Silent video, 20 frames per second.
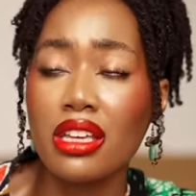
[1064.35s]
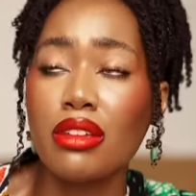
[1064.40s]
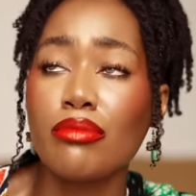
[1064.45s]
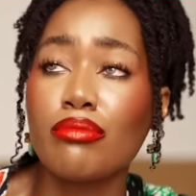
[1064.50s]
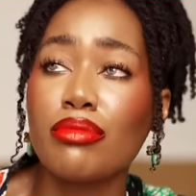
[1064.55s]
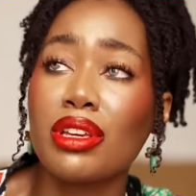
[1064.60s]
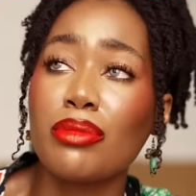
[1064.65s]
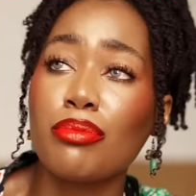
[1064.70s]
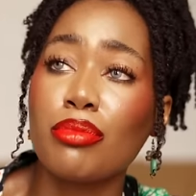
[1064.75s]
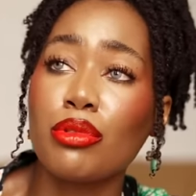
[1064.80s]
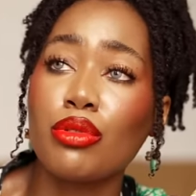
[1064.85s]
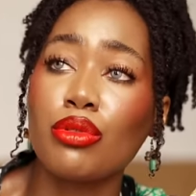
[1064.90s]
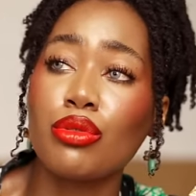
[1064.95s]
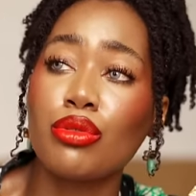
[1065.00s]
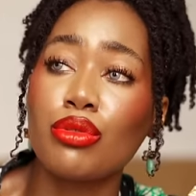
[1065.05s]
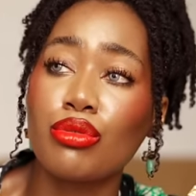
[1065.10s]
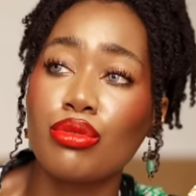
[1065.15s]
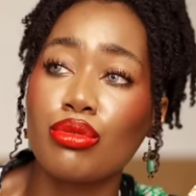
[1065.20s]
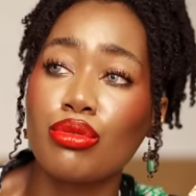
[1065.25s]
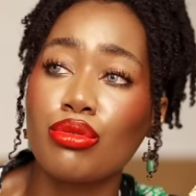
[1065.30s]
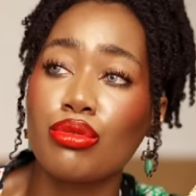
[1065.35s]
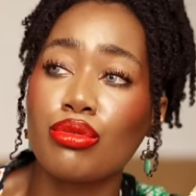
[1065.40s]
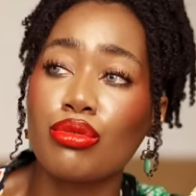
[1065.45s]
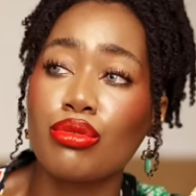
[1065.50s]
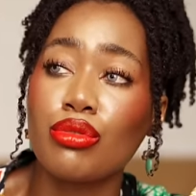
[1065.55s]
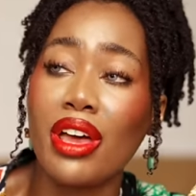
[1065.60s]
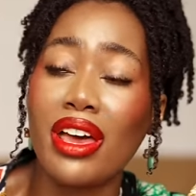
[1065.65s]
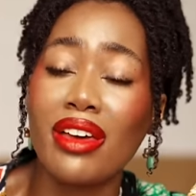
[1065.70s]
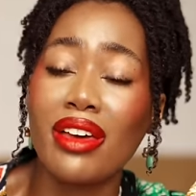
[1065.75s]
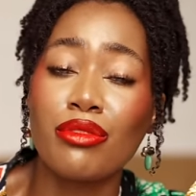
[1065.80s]
people
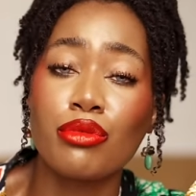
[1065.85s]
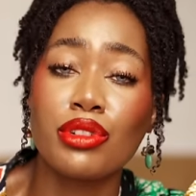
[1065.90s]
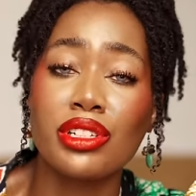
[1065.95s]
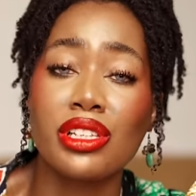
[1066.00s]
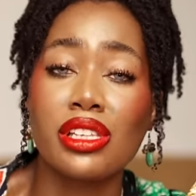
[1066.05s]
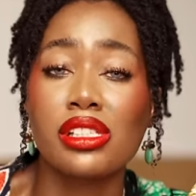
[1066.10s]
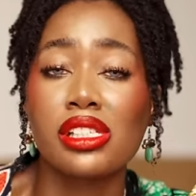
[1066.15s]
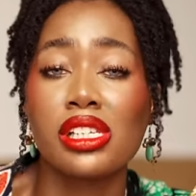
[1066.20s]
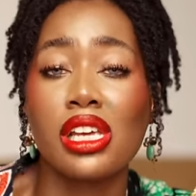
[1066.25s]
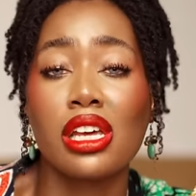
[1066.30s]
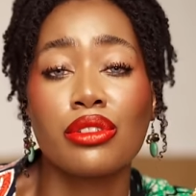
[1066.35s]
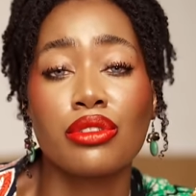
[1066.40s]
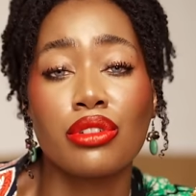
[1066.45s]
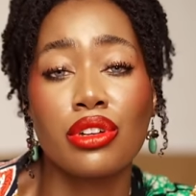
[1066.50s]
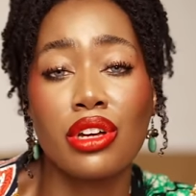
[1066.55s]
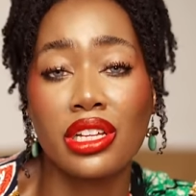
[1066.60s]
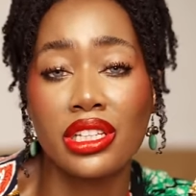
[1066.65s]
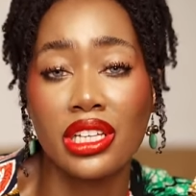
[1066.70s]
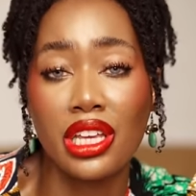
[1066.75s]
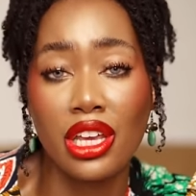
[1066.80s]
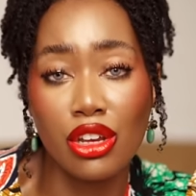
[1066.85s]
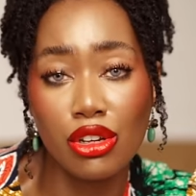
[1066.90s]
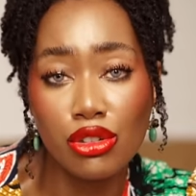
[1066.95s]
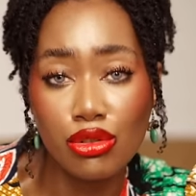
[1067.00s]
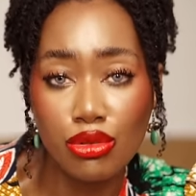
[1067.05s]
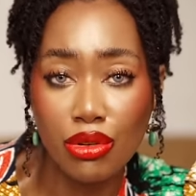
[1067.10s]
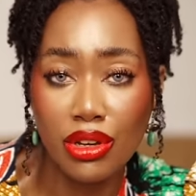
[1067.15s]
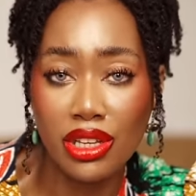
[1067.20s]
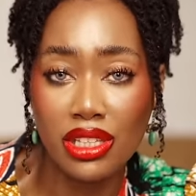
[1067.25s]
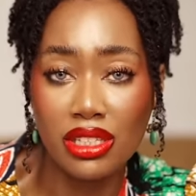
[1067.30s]
who have recently undergone hair
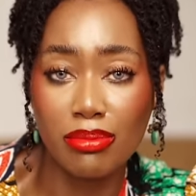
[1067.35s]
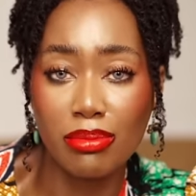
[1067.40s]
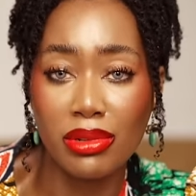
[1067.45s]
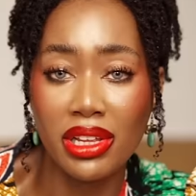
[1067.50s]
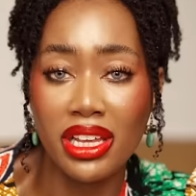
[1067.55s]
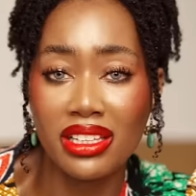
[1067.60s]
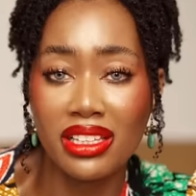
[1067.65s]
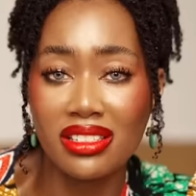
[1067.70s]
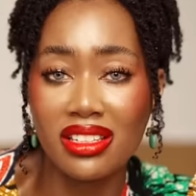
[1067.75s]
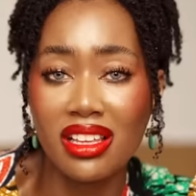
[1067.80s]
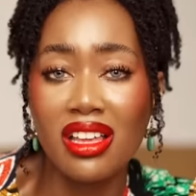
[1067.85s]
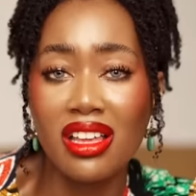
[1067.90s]
transplant,